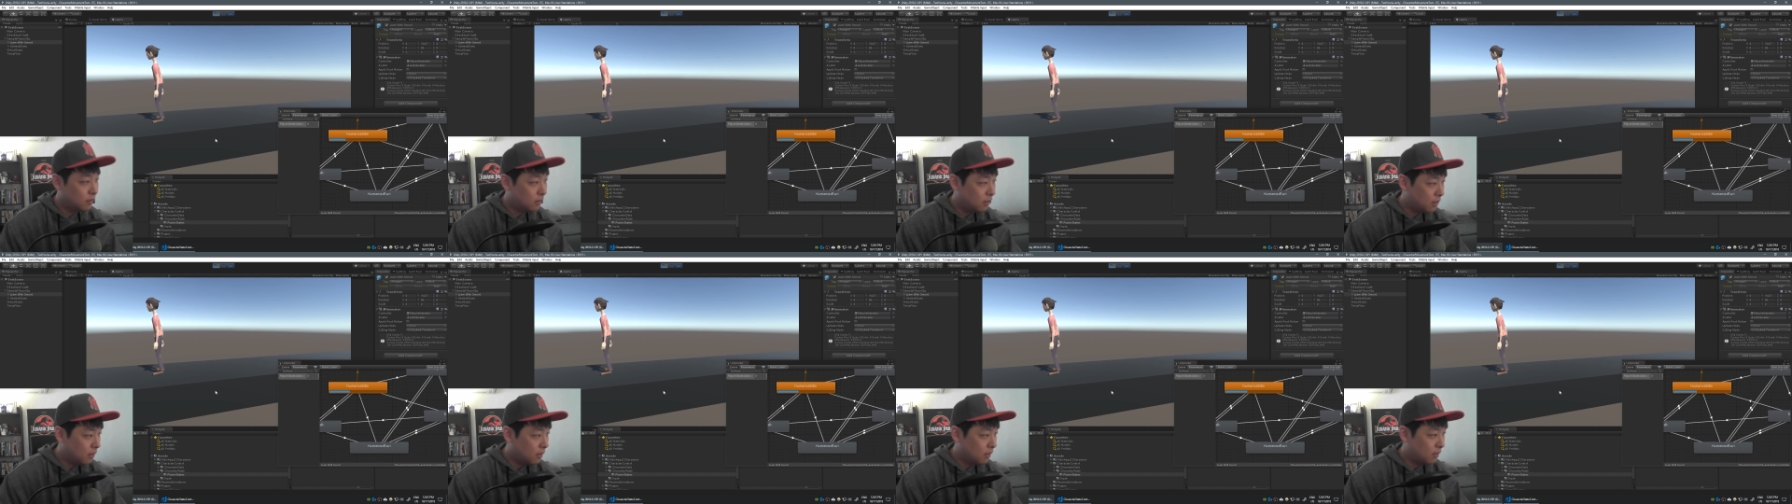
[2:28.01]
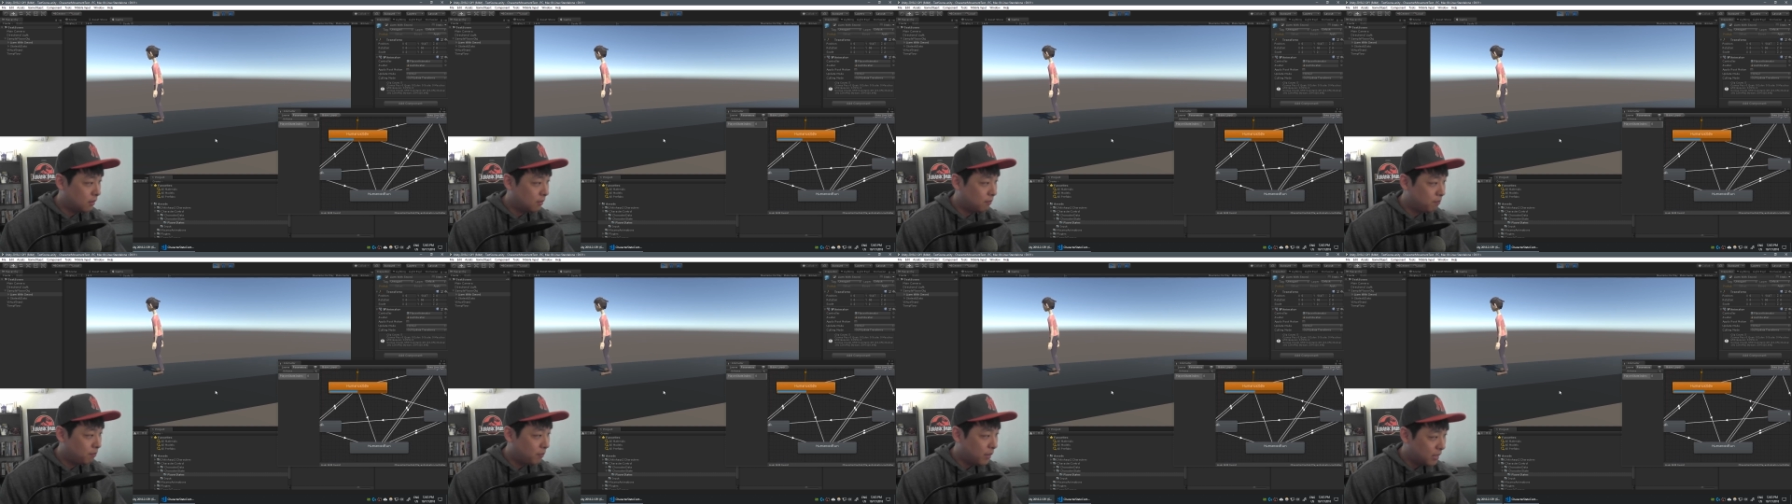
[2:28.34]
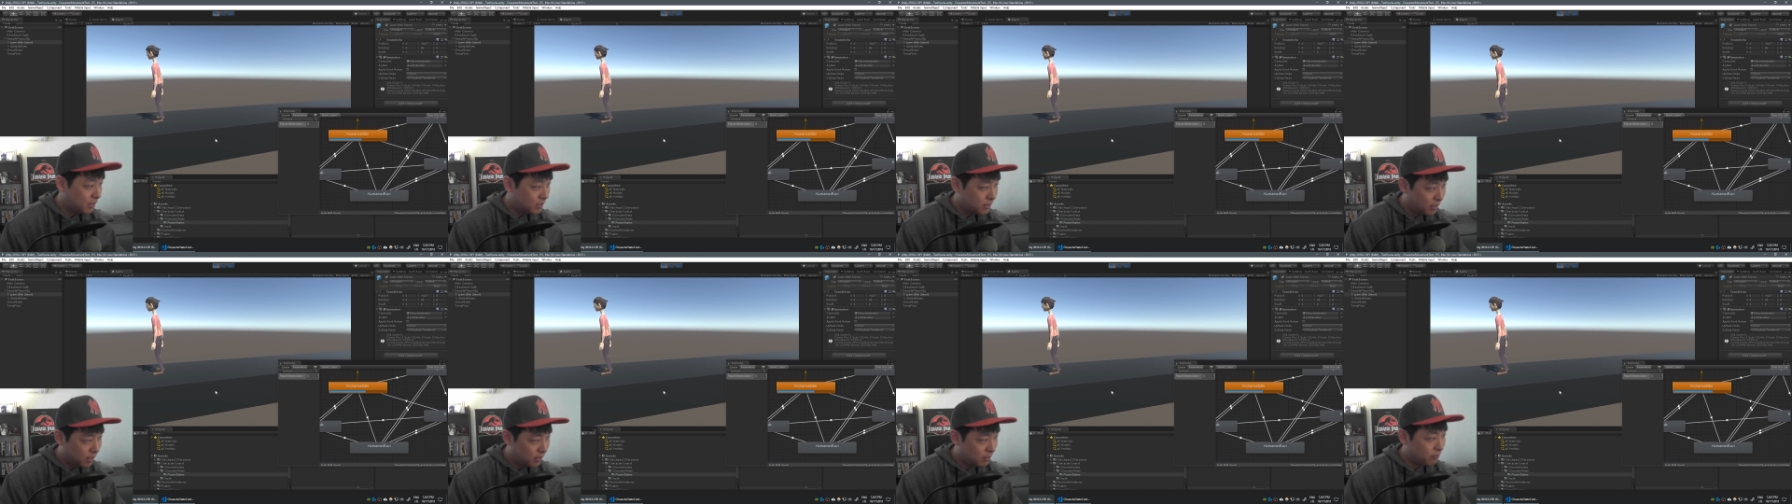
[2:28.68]
uh,
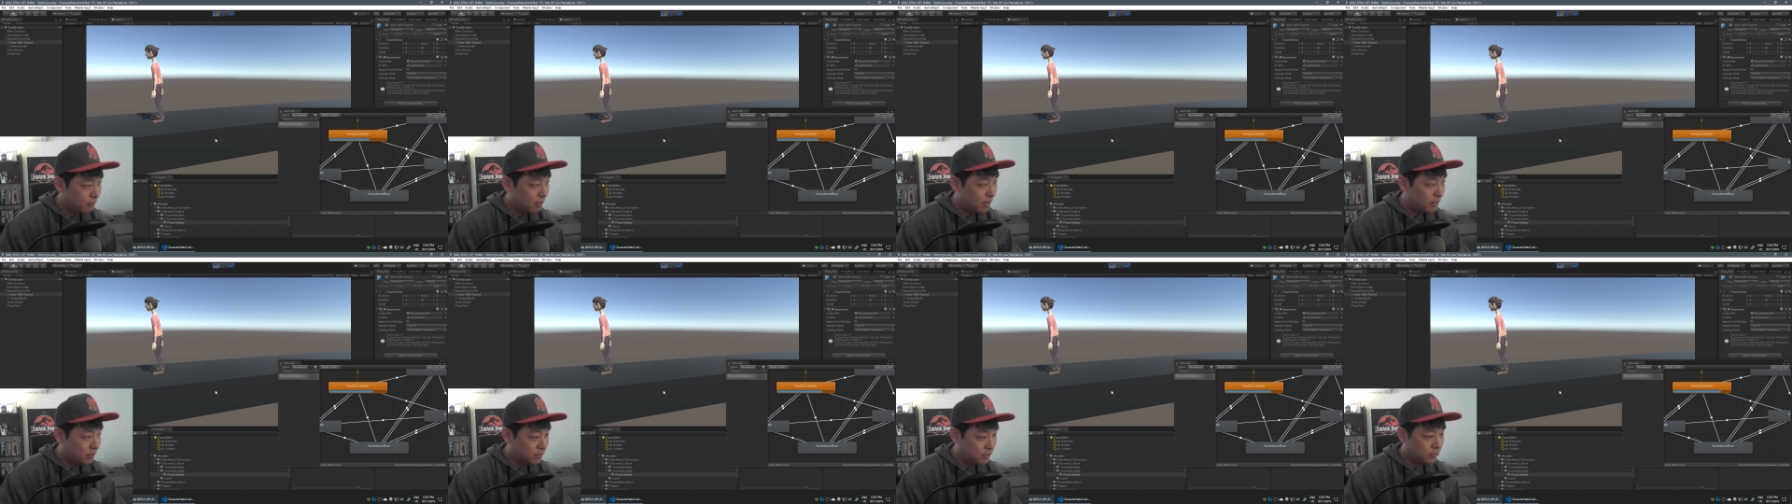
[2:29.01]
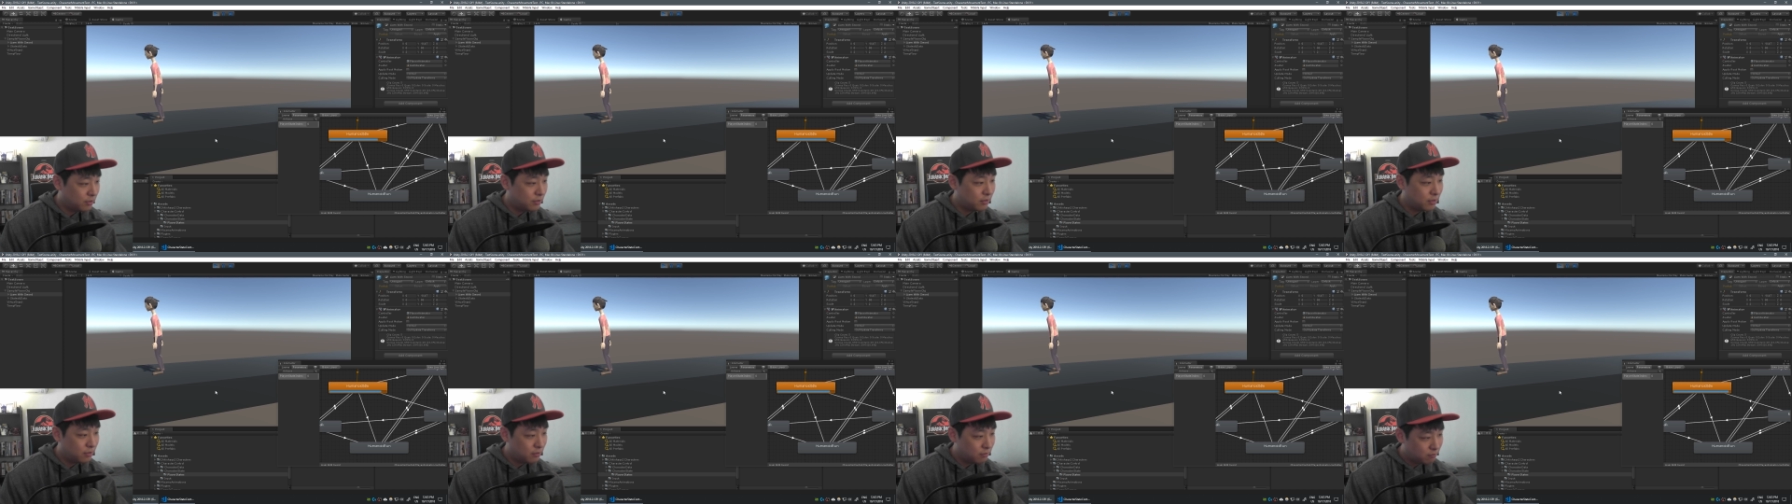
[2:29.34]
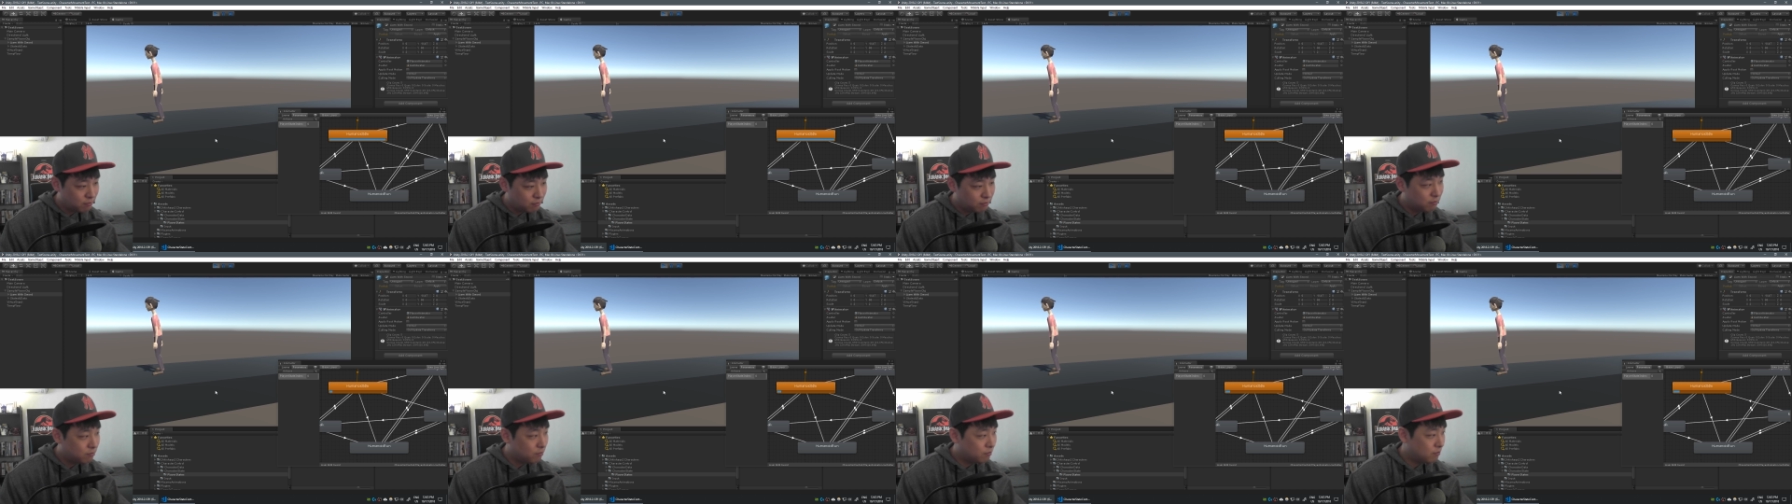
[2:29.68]
basic interactions and